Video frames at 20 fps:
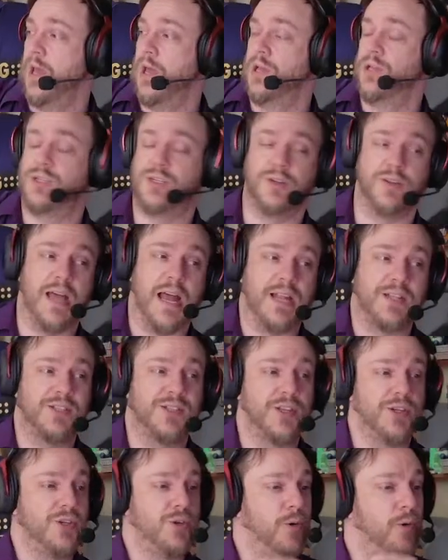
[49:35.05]
So that's
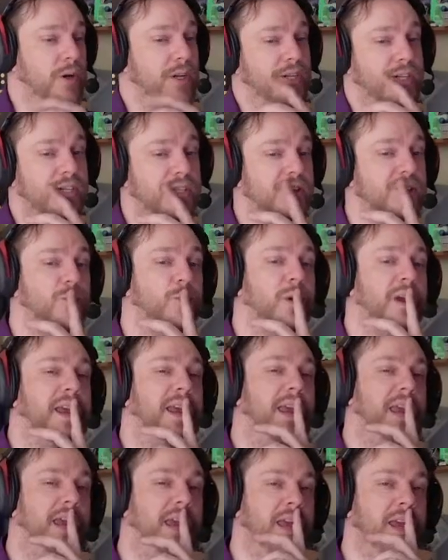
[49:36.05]
the choice. Do
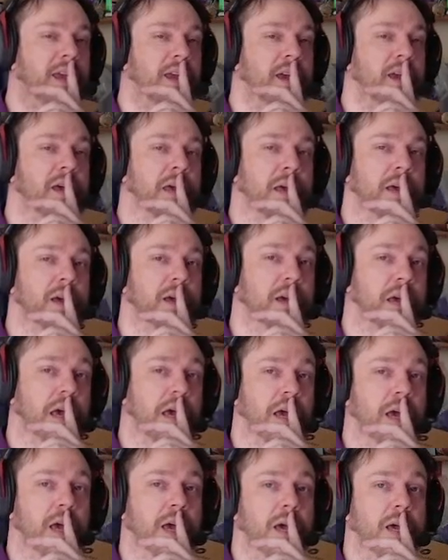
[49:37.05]
we
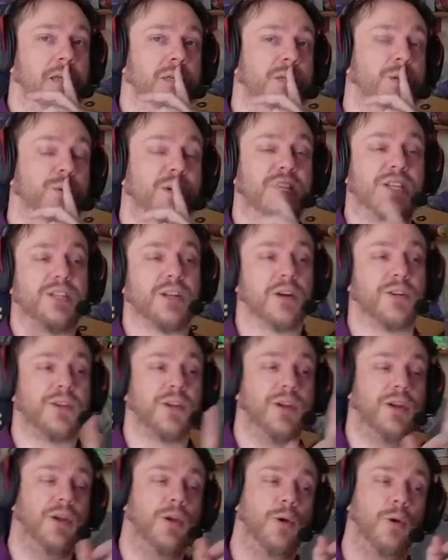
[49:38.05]
start the
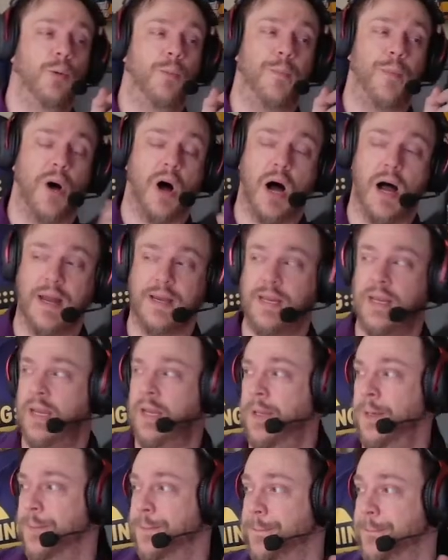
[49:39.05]
new body,